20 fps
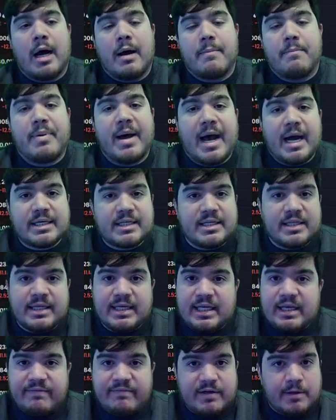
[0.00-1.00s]
back to the
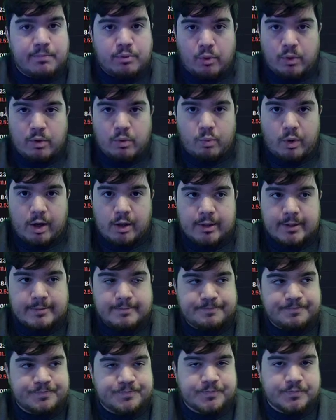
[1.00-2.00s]
EEVEE deployer wallet,
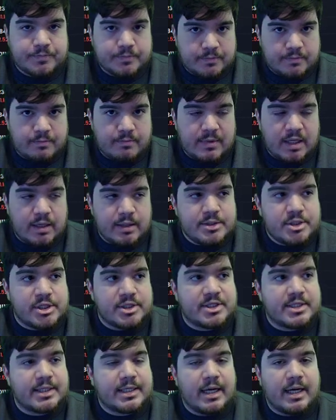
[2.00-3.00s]

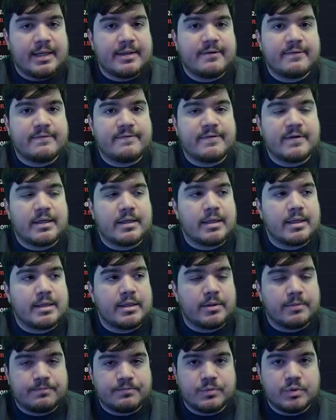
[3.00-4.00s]
just to kind of you
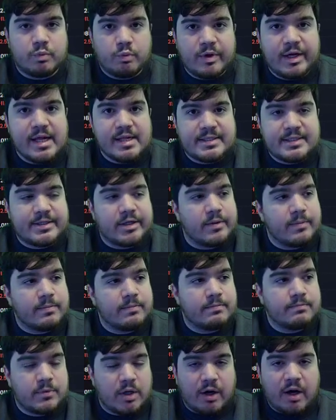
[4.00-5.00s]
know, reinstill
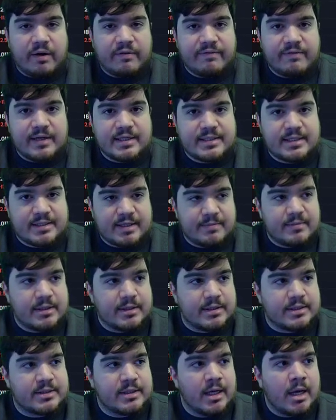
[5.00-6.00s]
confidence that something like
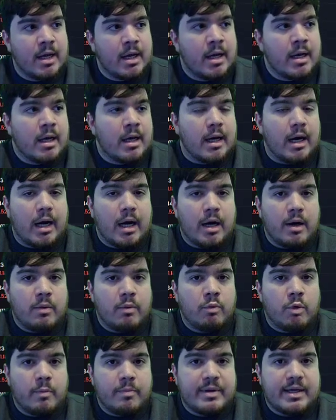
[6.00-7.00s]
this
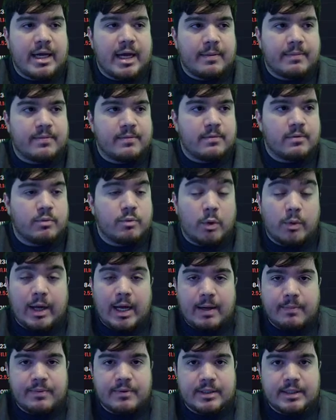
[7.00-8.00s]
won't
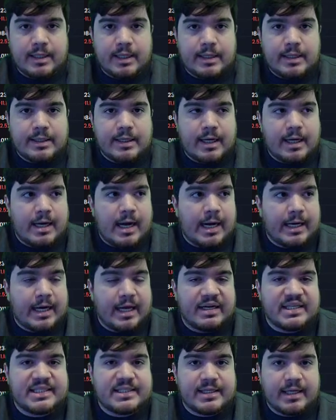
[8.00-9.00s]
happen again. And I
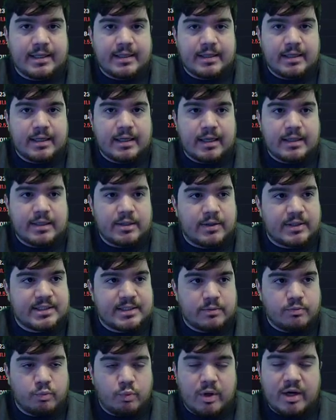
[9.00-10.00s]
kind of said, you know, I
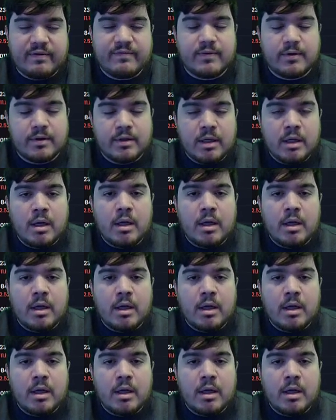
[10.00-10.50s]
said, whatever